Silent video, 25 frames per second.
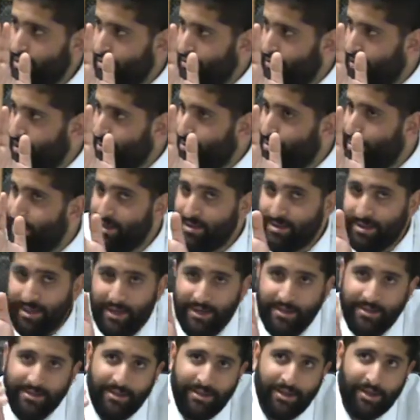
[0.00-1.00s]
Correct? But he
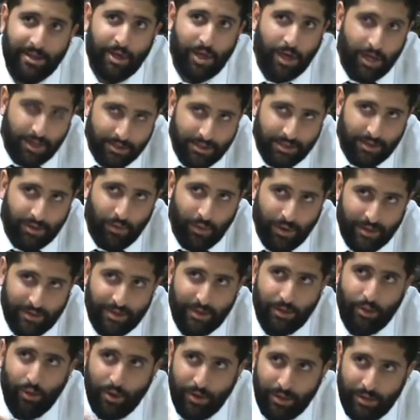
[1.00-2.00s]
says that the consequence,
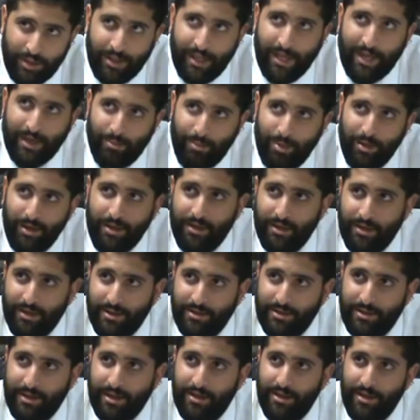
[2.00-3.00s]
according to that opinion,
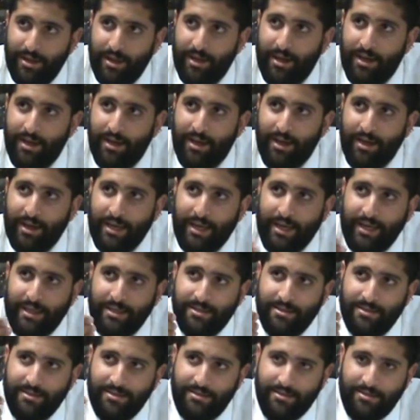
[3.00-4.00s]
is that
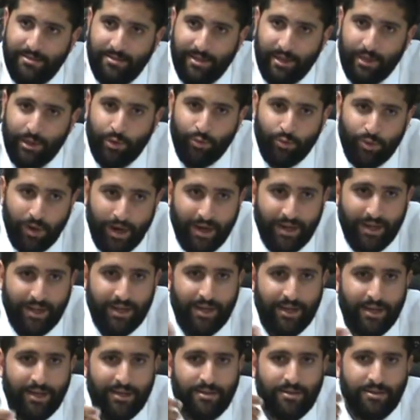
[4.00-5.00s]
he's
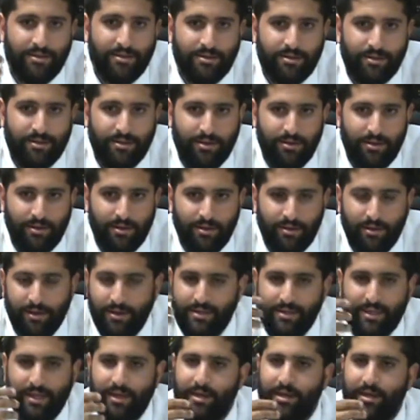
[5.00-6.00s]
degrading his...
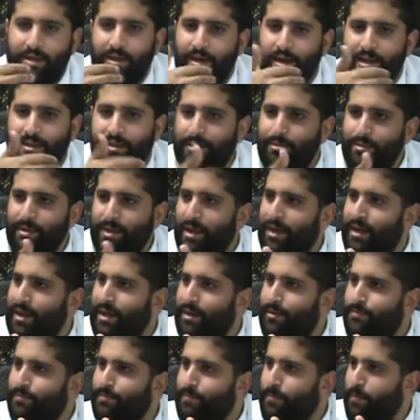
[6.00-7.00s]
See, a Talmid
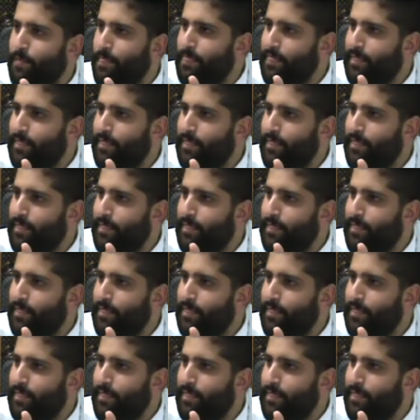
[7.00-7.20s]
Chacham